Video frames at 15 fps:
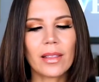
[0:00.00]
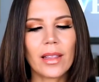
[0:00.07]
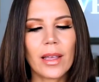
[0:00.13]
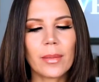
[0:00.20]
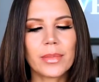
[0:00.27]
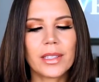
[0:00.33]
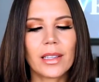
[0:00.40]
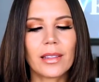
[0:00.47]
my
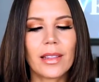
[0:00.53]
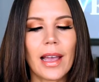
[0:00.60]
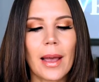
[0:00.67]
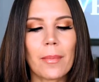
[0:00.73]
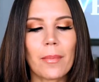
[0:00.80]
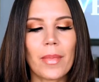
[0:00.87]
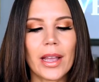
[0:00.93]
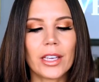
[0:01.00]
lips,
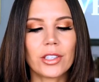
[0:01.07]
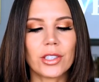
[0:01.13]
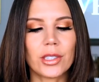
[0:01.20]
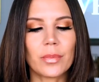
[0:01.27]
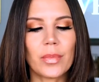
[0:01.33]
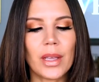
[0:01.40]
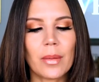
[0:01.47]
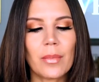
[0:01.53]
that might
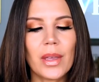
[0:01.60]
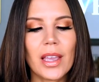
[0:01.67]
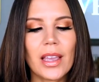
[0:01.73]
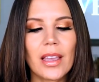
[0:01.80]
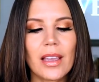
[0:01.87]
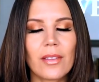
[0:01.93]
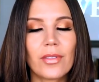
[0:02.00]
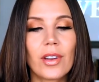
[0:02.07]
just be
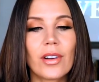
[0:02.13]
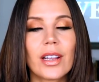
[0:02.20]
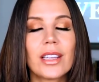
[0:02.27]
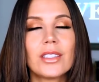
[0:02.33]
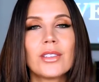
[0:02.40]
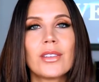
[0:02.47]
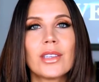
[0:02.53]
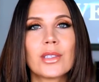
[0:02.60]
me. If you're
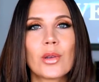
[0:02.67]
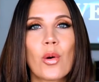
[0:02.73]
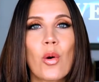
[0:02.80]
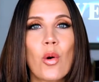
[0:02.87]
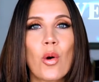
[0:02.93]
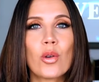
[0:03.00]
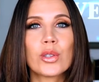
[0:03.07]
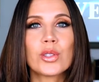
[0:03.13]
into this
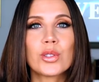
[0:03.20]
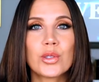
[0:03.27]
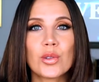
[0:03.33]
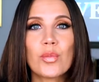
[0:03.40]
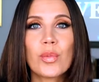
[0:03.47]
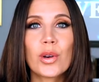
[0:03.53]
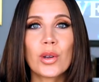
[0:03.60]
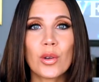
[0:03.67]
whole
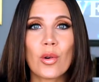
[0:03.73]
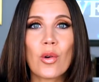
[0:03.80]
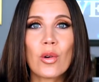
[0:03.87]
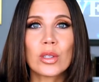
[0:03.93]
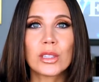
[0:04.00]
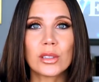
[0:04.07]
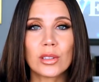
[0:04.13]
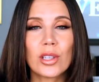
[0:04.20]
super
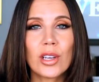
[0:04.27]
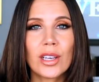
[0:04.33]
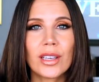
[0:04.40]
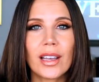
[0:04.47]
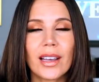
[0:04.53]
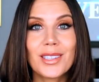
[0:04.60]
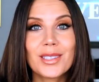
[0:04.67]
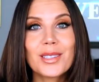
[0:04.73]
gold
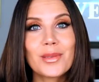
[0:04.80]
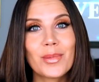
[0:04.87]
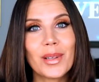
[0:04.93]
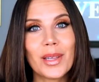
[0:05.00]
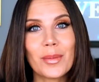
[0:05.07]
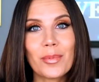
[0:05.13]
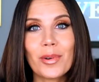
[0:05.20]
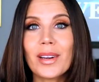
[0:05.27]
look, this is
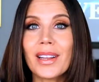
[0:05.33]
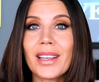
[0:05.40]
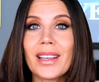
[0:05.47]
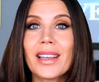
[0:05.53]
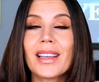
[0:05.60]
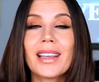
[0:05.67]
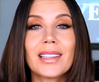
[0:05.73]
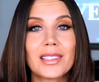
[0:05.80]
really pretty.